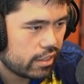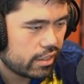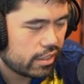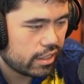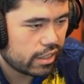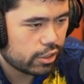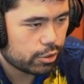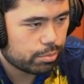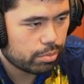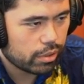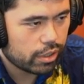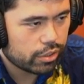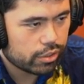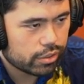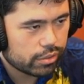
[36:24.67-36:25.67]
I just
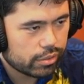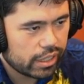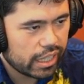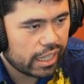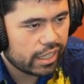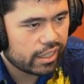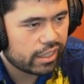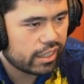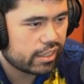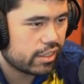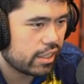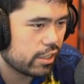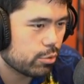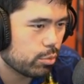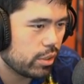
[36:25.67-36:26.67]
blundered. Yeah, and this
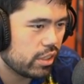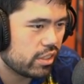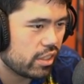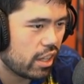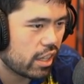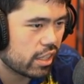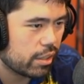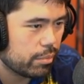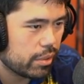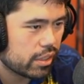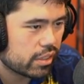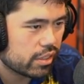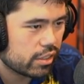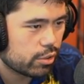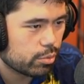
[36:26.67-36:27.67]
one he's not gonna miss
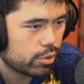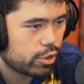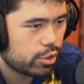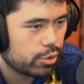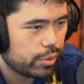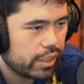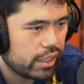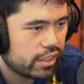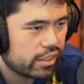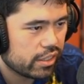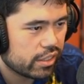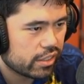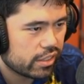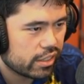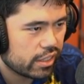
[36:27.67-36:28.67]
because this one's too easy
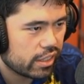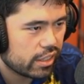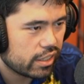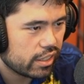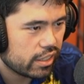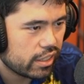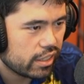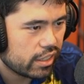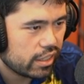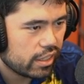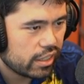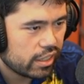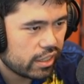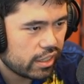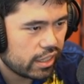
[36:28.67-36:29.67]
to see.
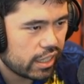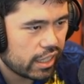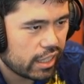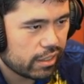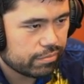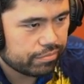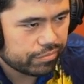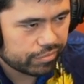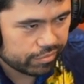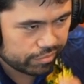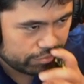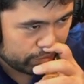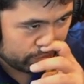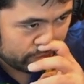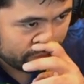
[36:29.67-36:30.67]
Yeah.
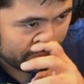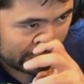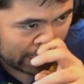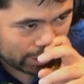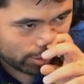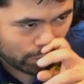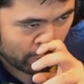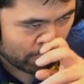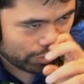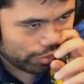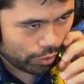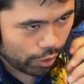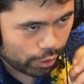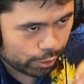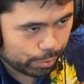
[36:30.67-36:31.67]
Yeah, so
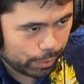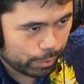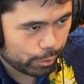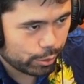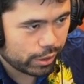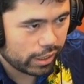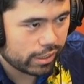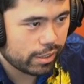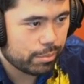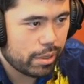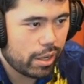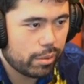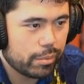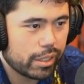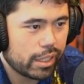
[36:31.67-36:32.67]
for all those people who said
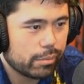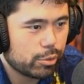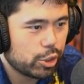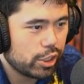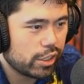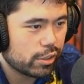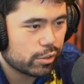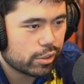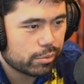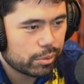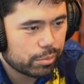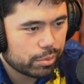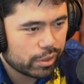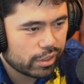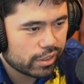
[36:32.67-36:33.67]
somehow I'm like I'm cheating or
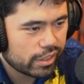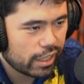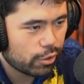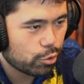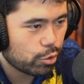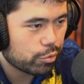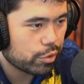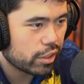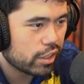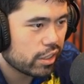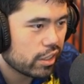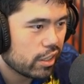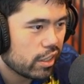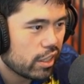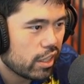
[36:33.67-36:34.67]
something, please get over it.
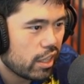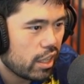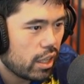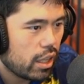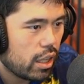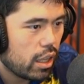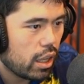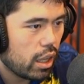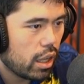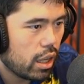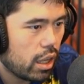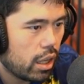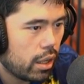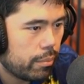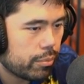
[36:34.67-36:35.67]

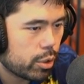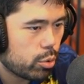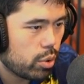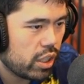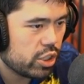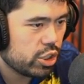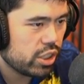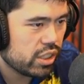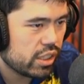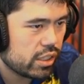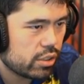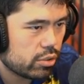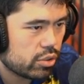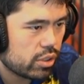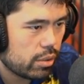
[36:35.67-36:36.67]
The question is
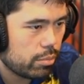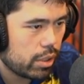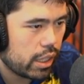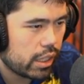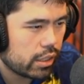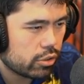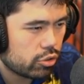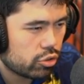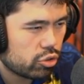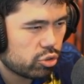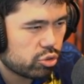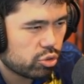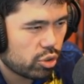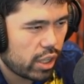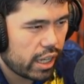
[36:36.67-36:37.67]
there some way I can
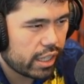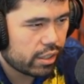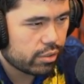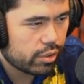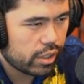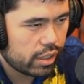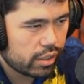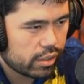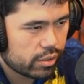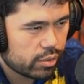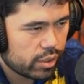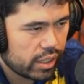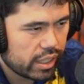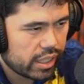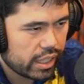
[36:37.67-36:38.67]
try to create
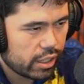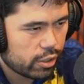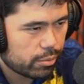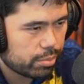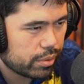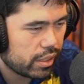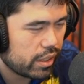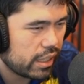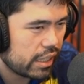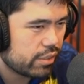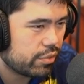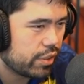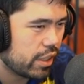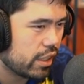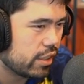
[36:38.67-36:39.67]
counterplay? That's
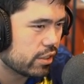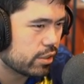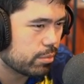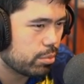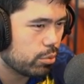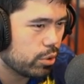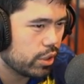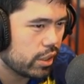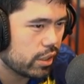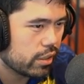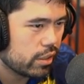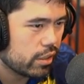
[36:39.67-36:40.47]
very disappointing.